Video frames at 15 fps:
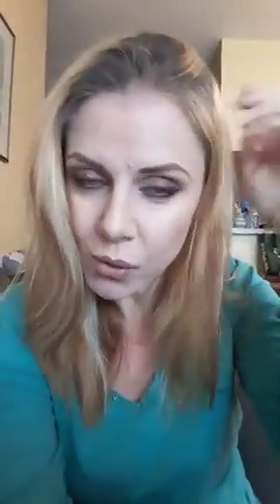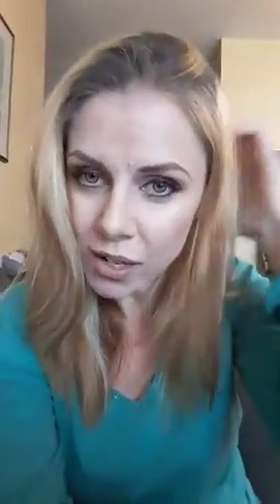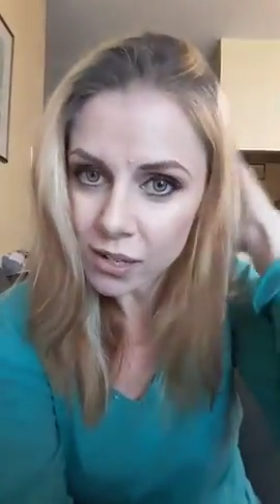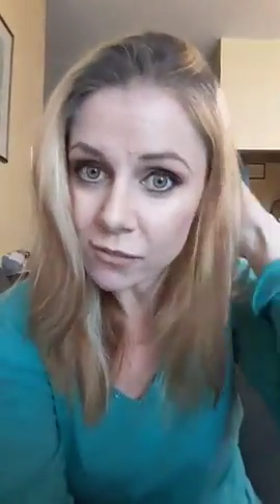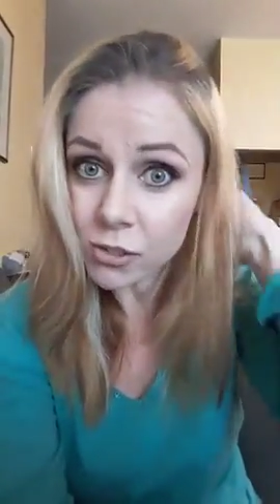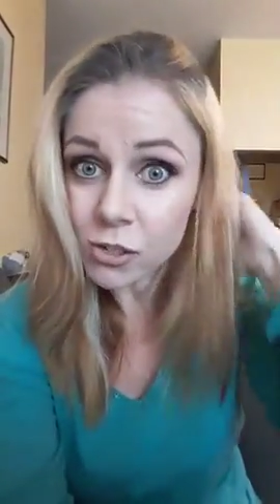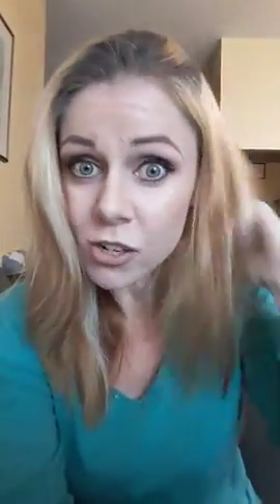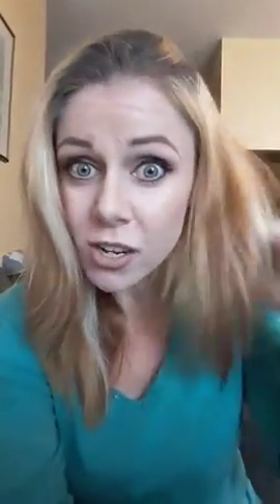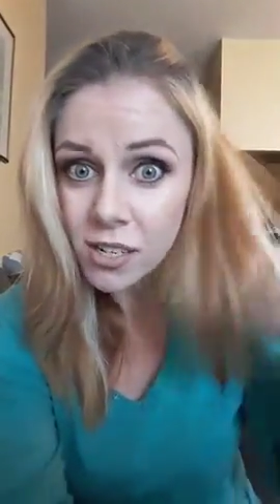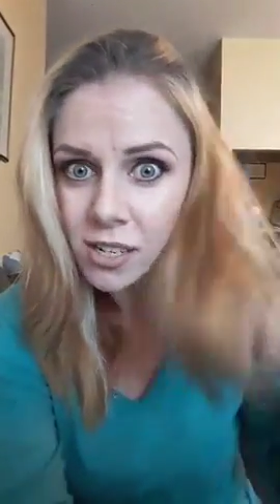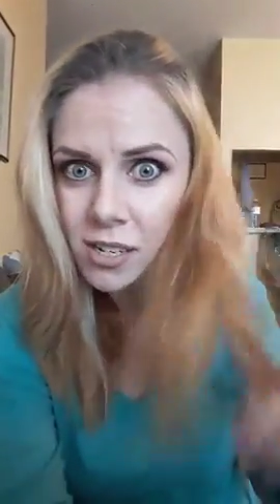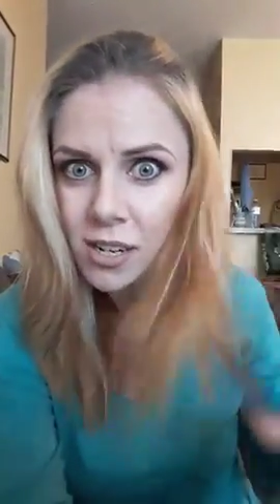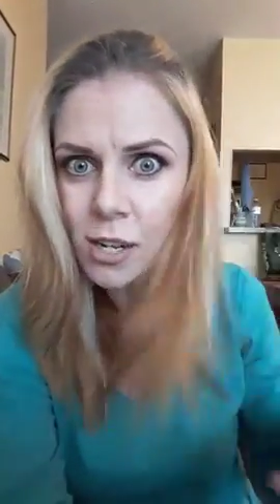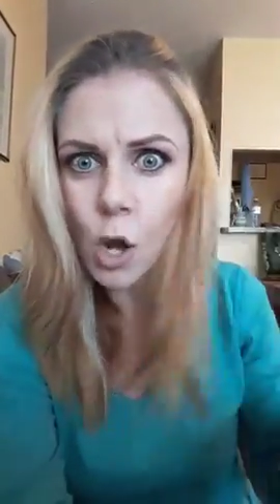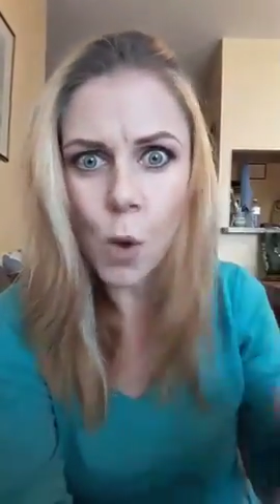And if you're not
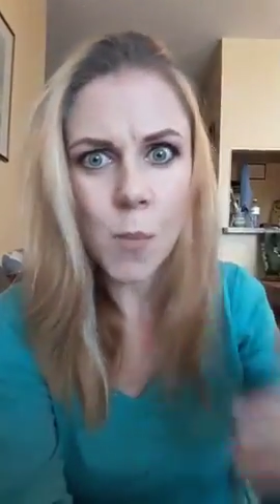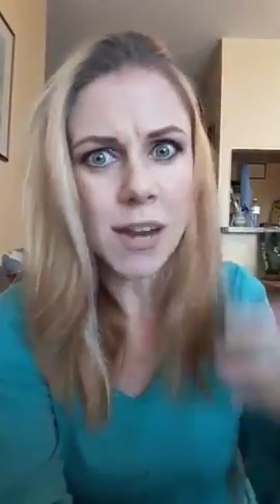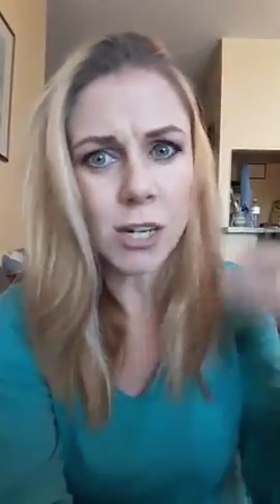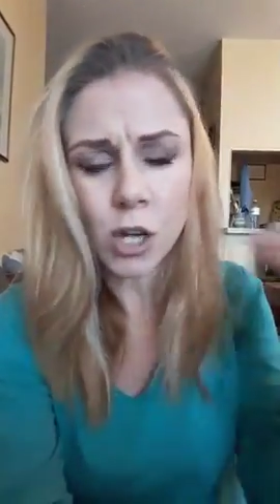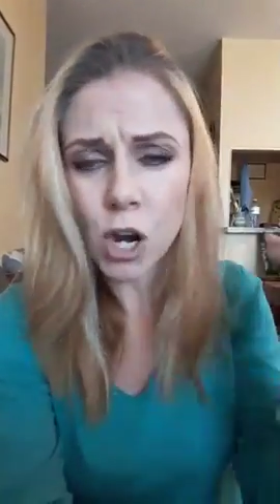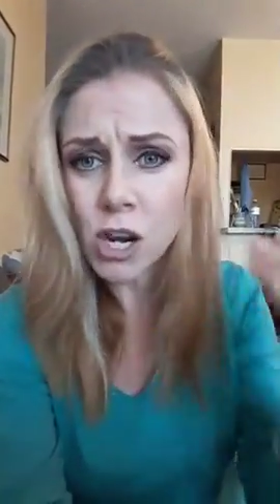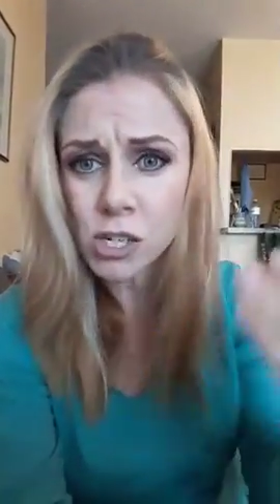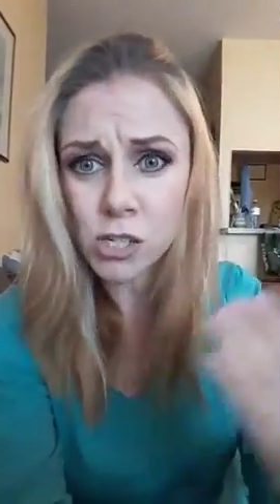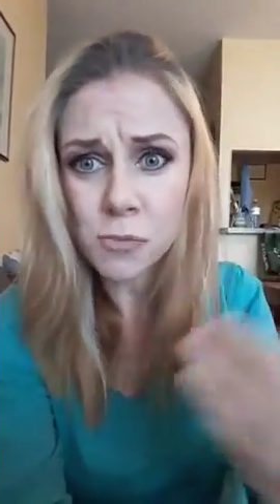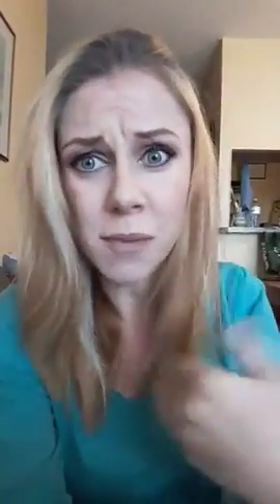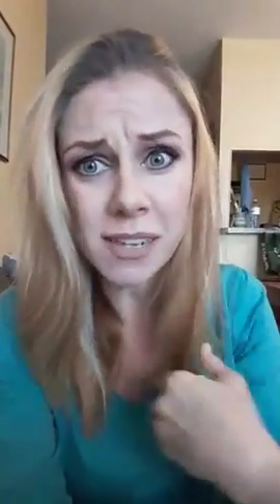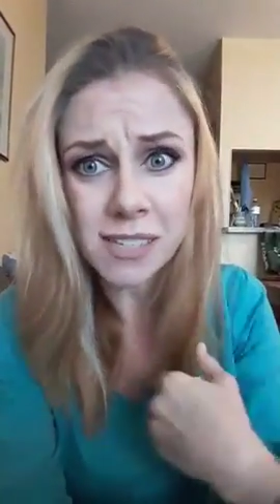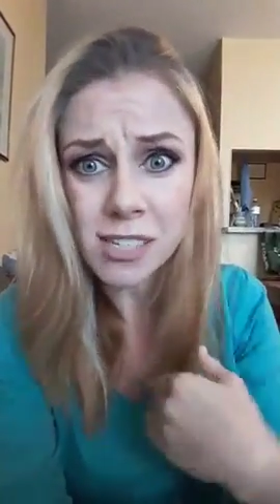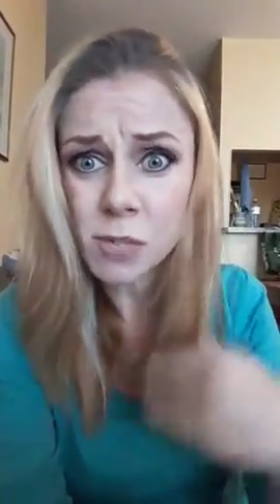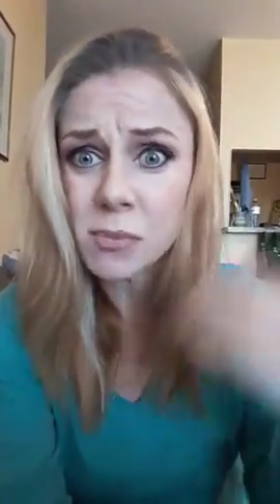in it, oh my gosh,
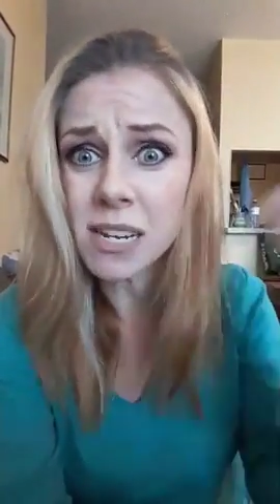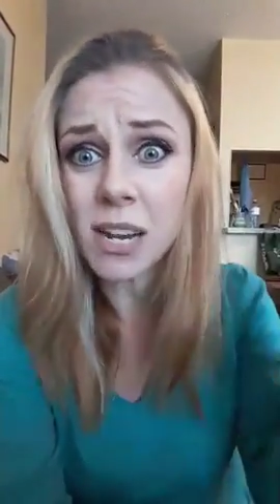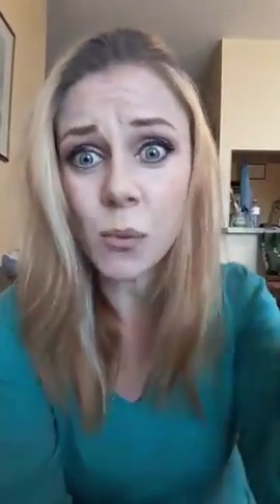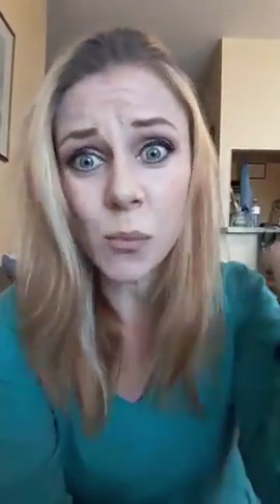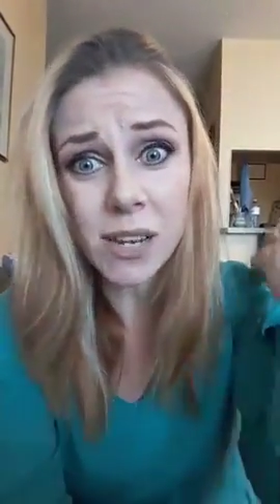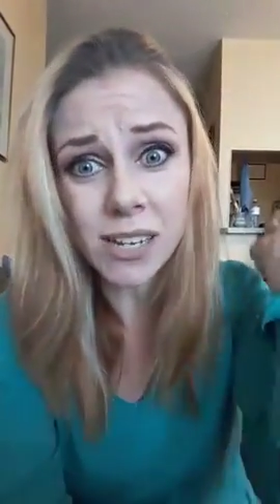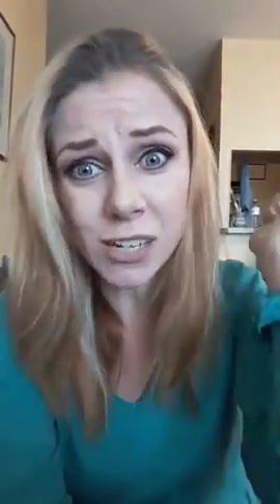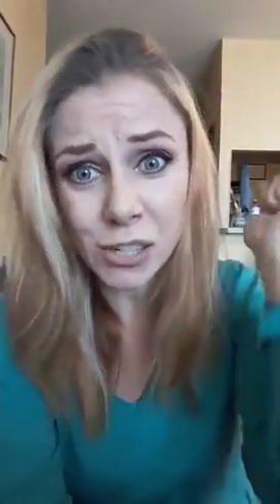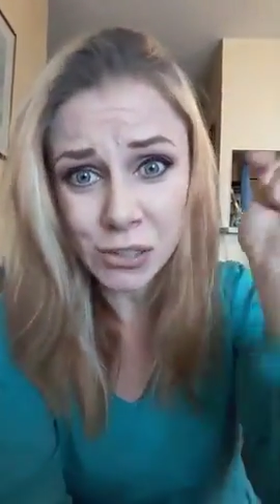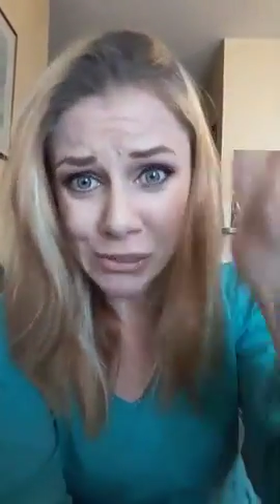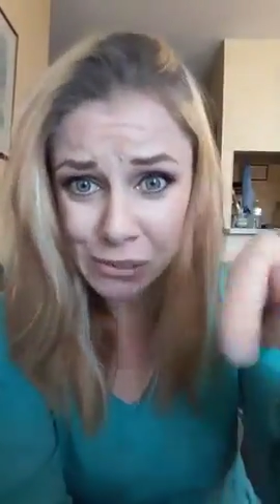message me and we can hook